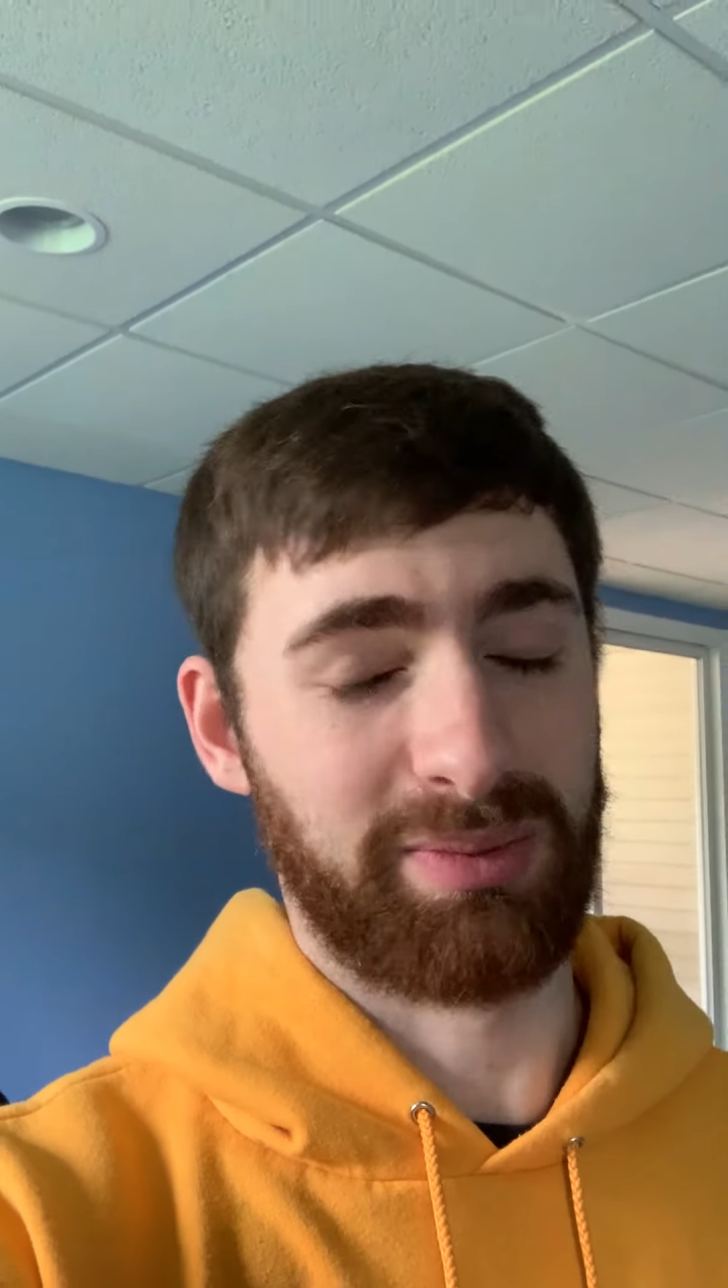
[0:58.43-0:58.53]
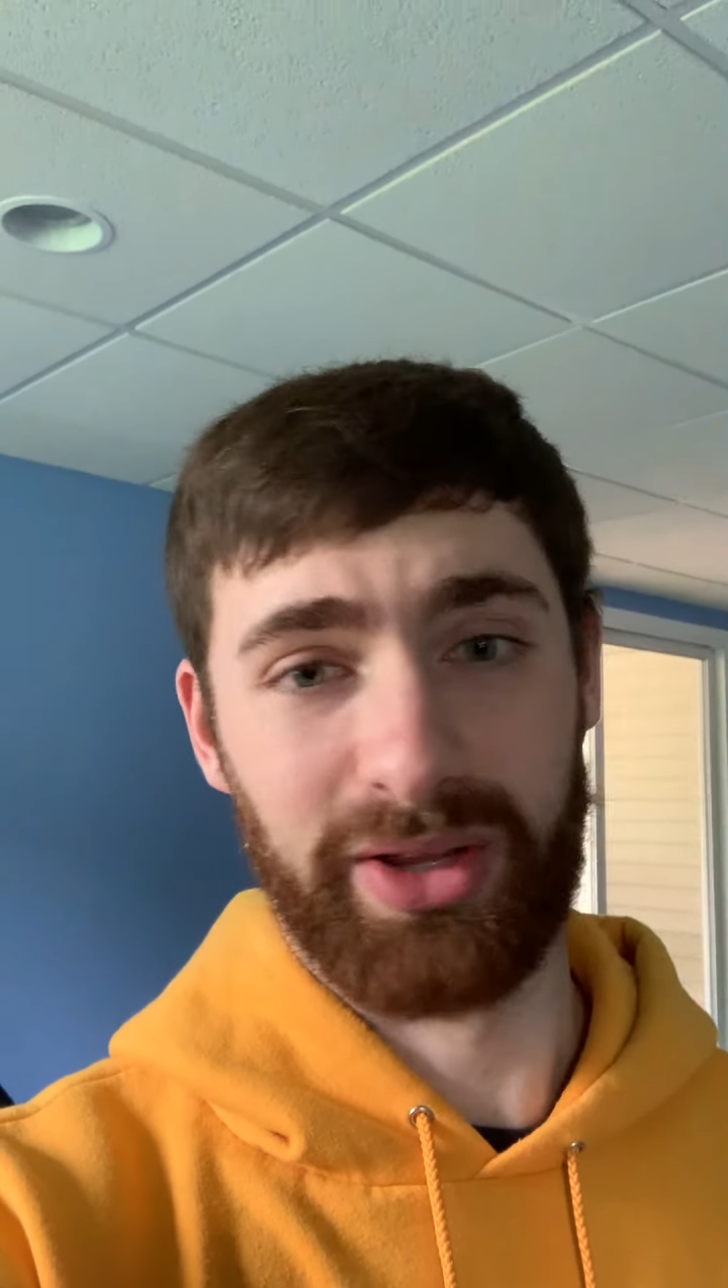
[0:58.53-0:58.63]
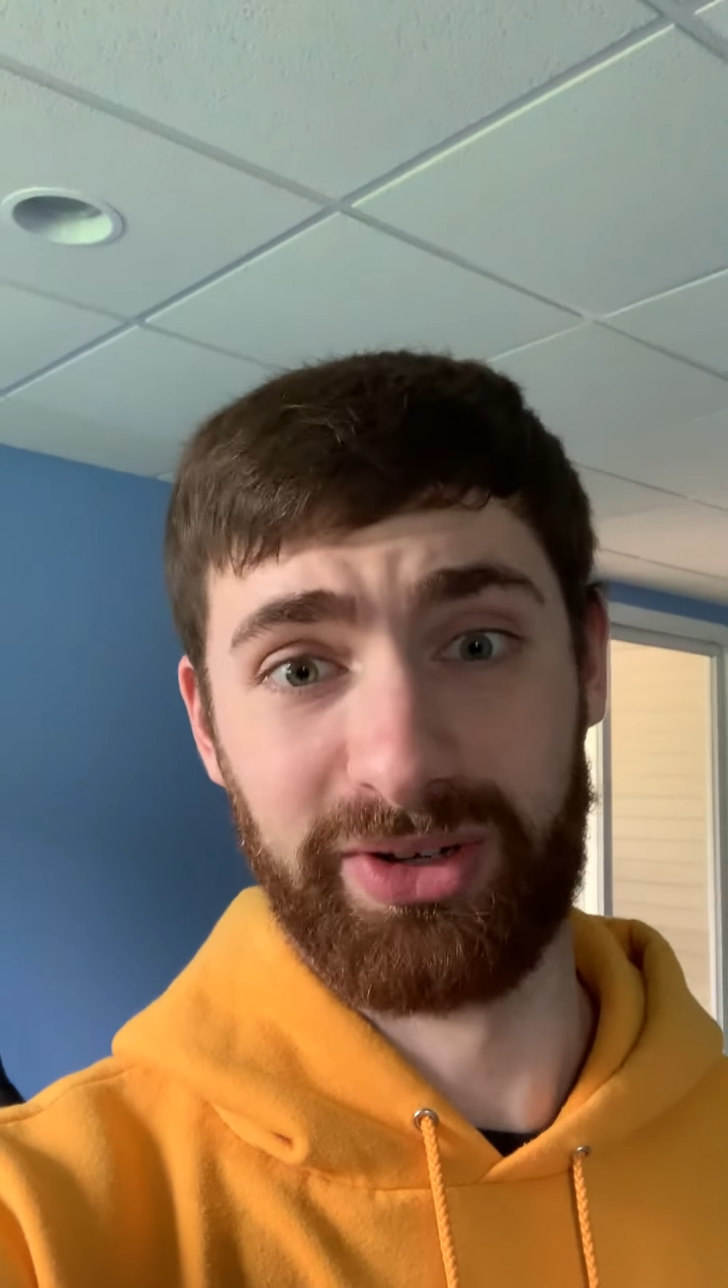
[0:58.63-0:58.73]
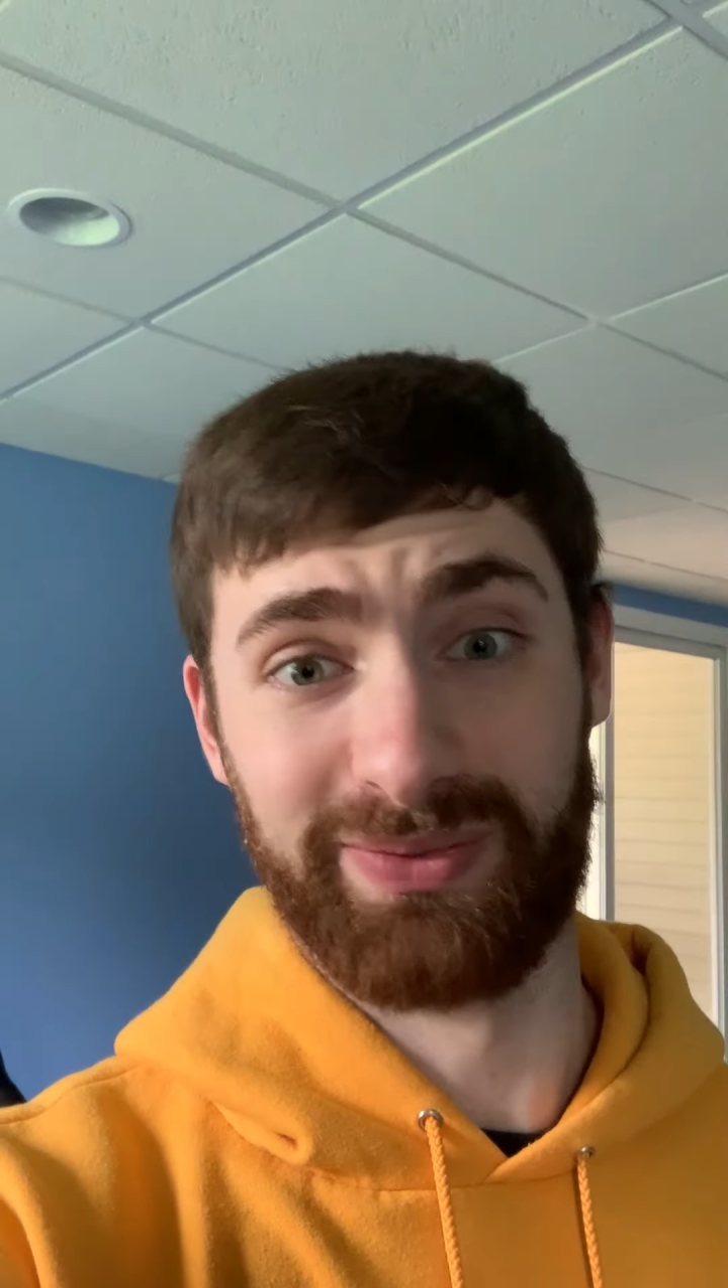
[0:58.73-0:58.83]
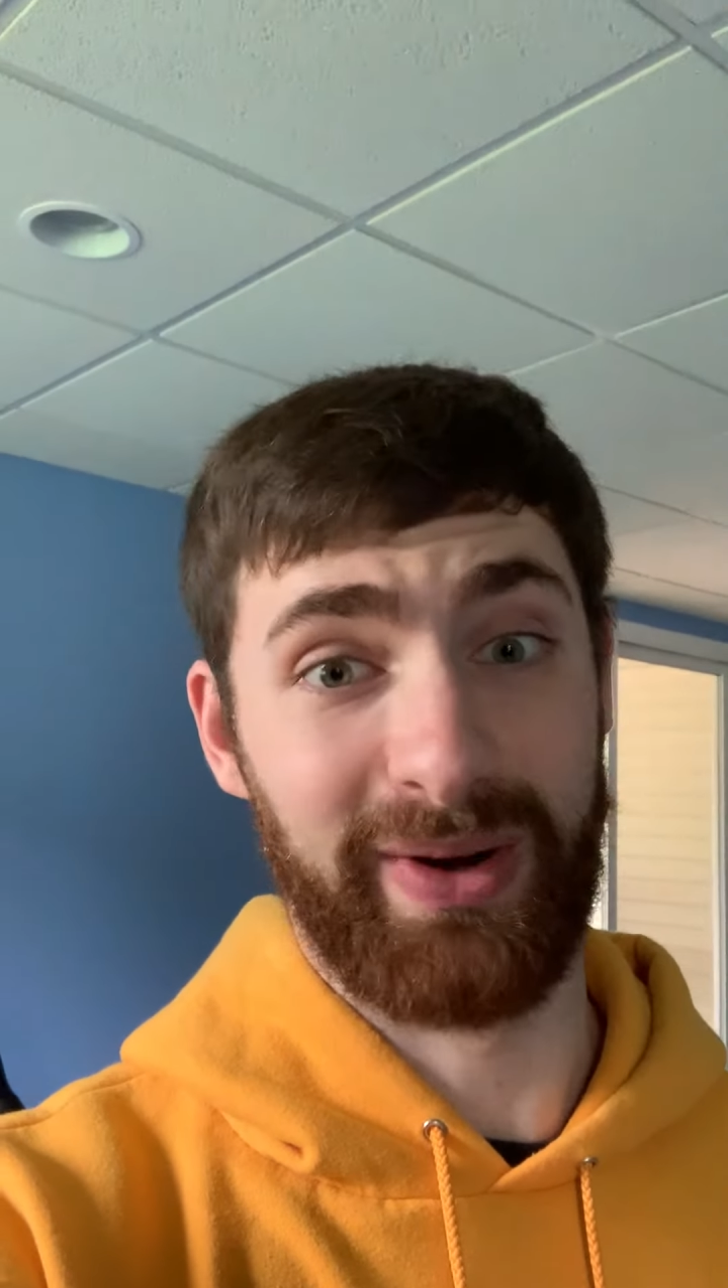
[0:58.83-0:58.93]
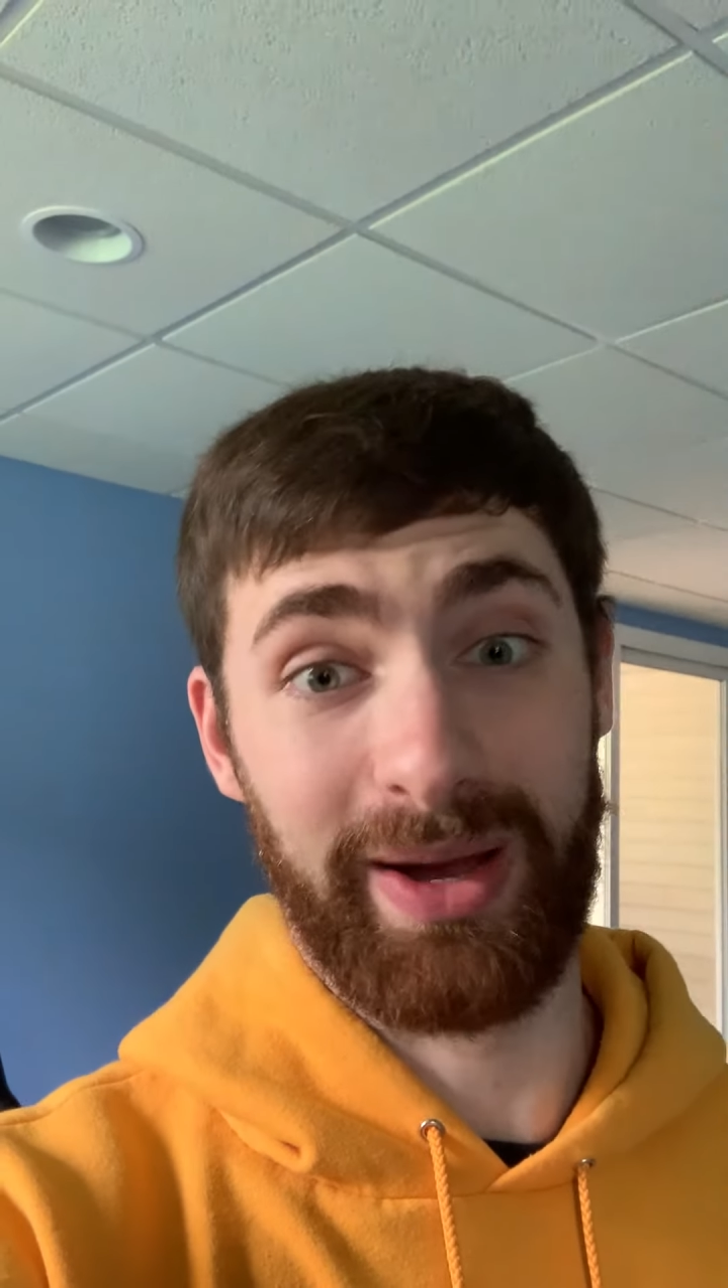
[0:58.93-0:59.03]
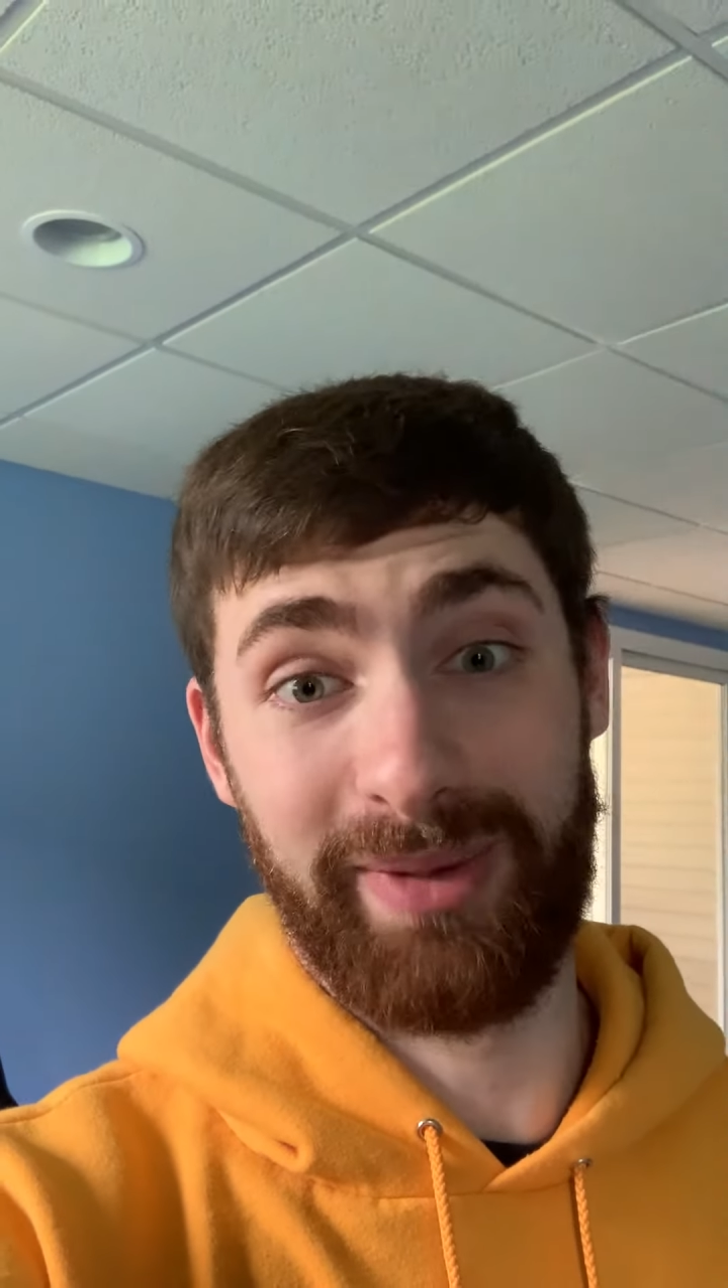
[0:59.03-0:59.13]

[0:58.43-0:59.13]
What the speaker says: part of the reason why